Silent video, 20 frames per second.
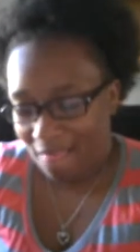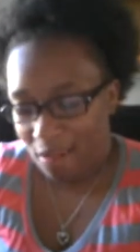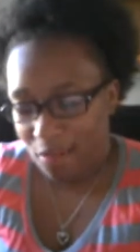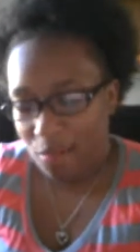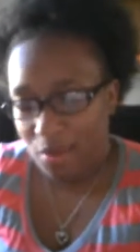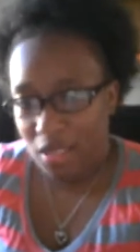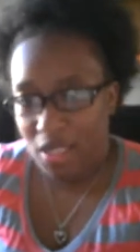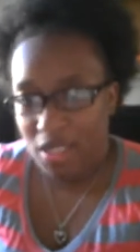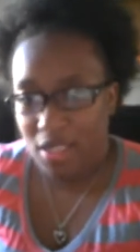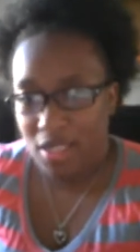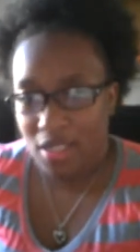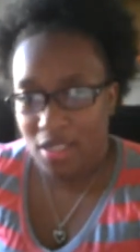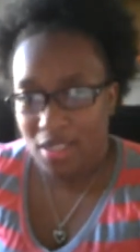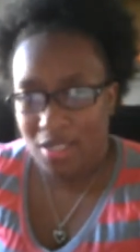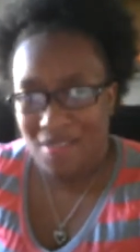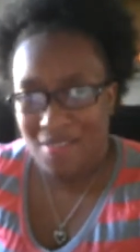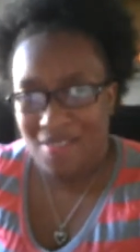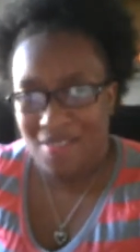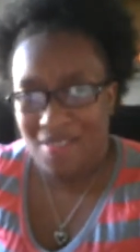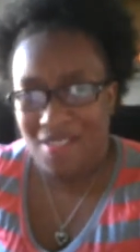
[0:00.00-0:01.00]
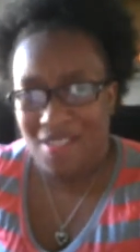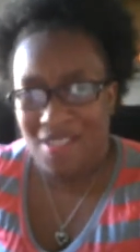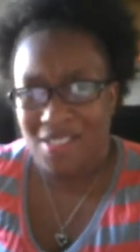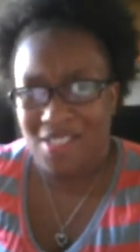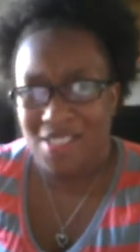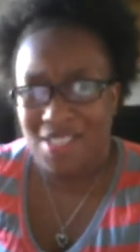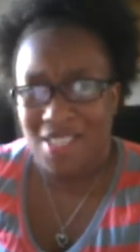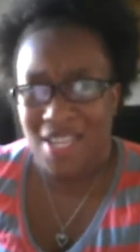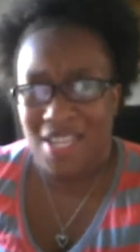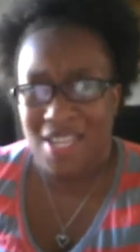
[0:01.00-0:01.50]
what it
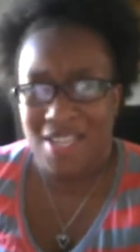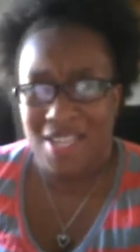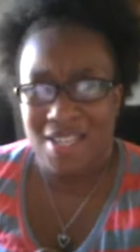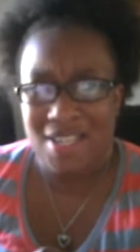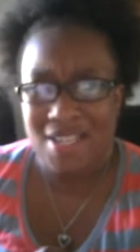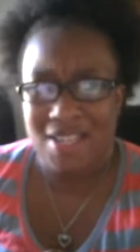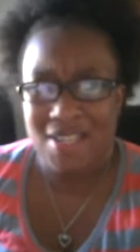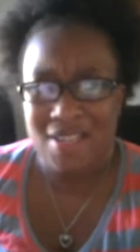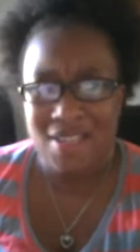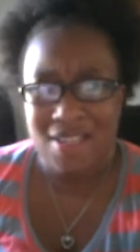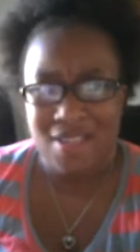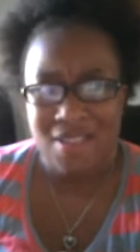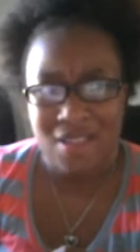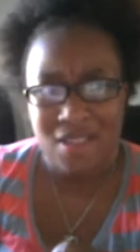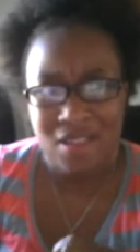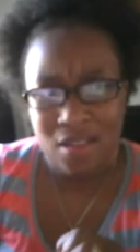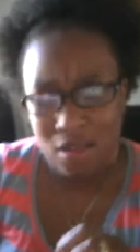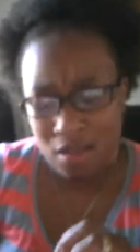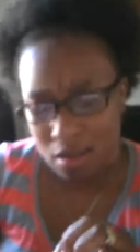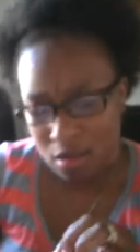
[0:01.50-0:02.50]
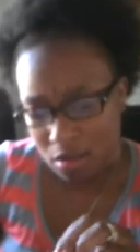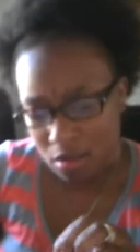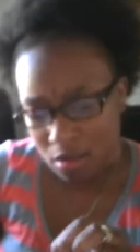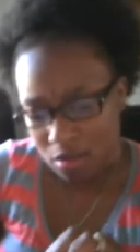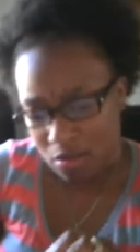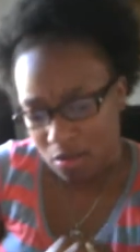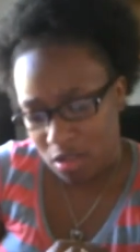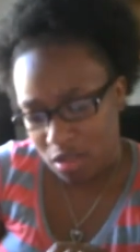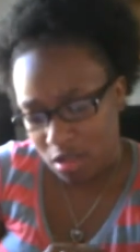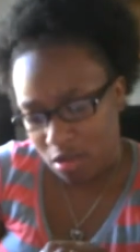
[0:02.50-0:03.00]
looks like
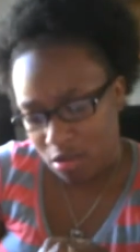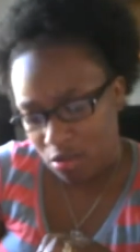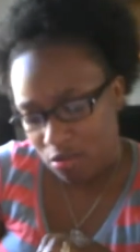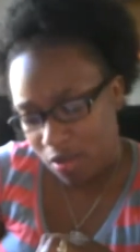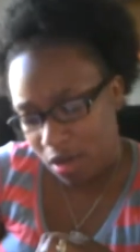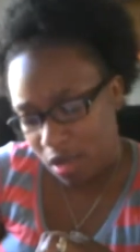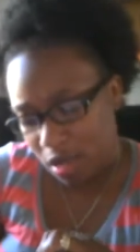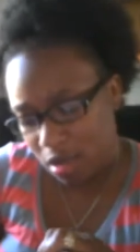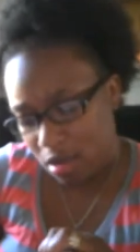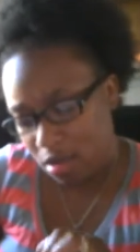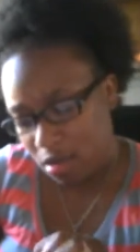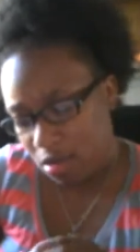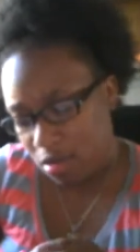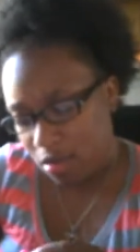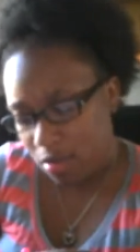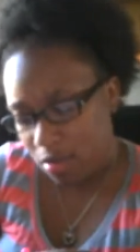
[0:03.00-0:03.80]
when you write.